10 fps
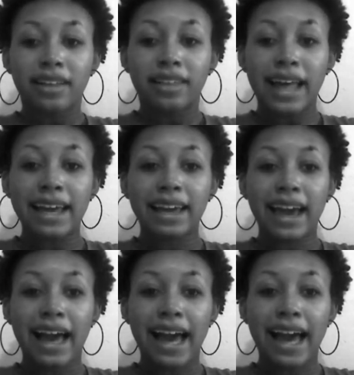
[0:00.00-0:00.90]
Like,
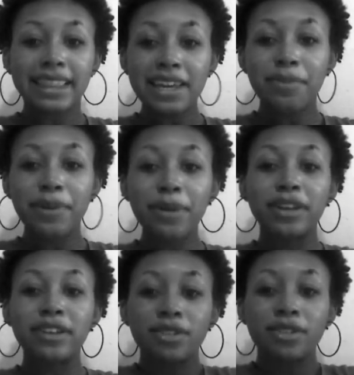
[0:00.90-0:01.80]
I think people
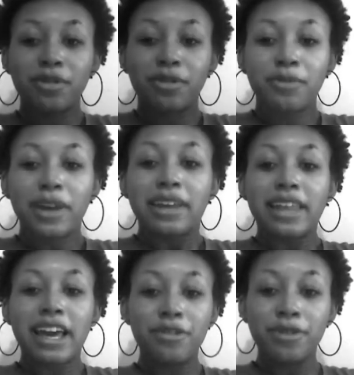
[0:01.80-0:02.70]
assume
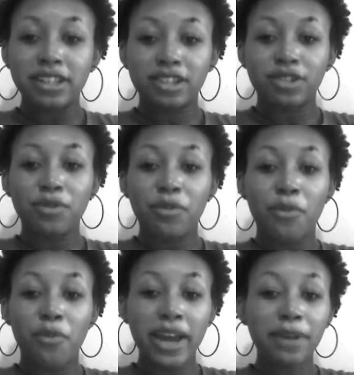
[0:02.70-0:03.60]
that you can just
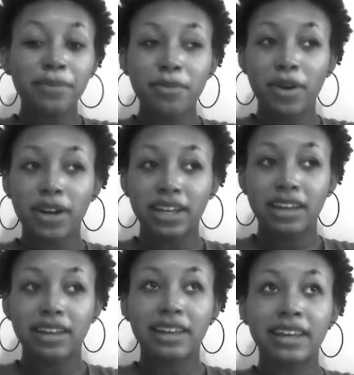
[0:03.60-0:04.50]
wake up in the
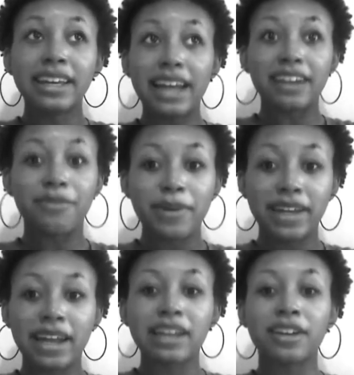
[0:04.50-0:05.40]
morning, get out of
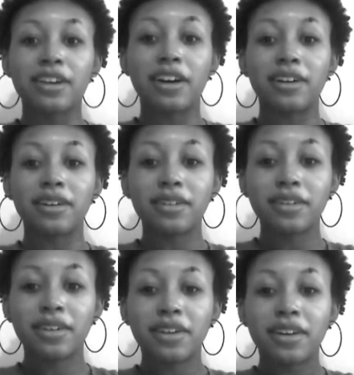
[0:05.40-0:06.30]
bed, and go.
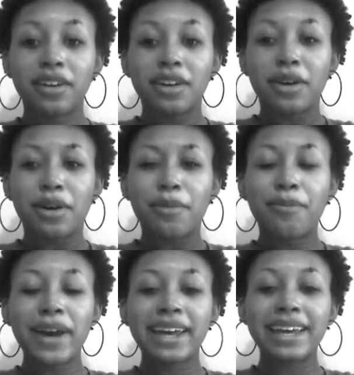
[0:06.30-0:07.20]

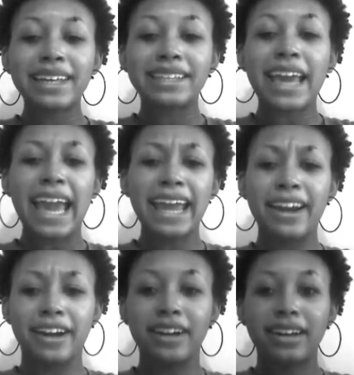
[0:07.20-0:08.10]
But it's
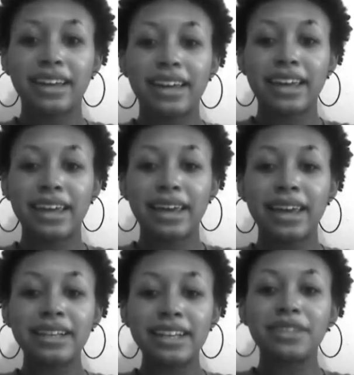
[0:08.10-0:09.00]
hair.
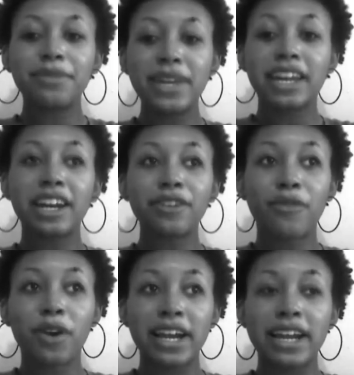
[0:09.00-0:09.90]
It needs to be cared
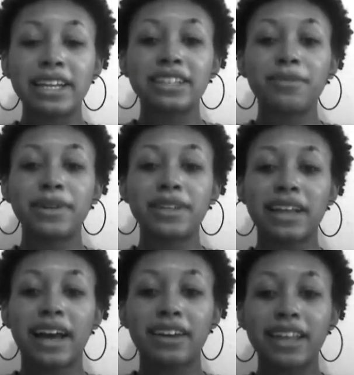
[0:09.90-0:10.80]
for. It needs to be
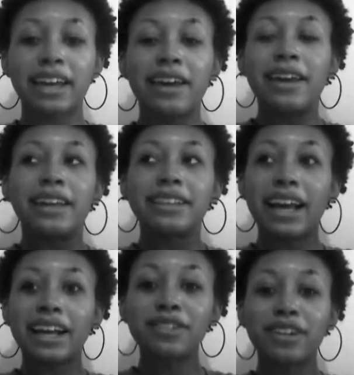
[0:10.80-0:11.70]
styled. Like,
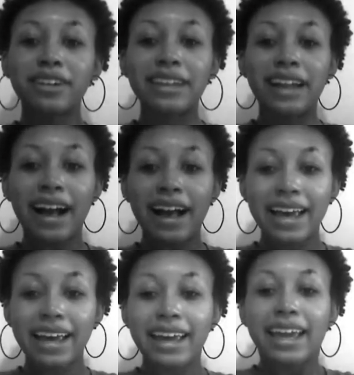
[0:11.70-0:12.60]
natural or
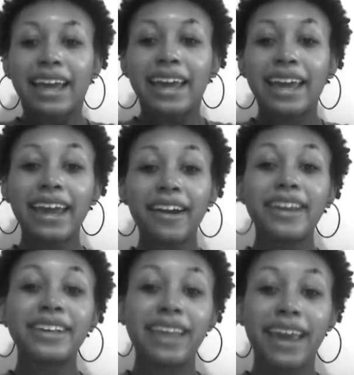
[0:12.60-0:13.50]
not, hair
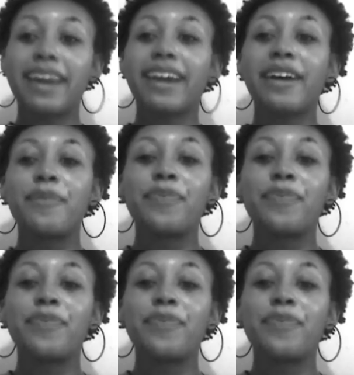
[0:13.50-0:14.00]
is hair.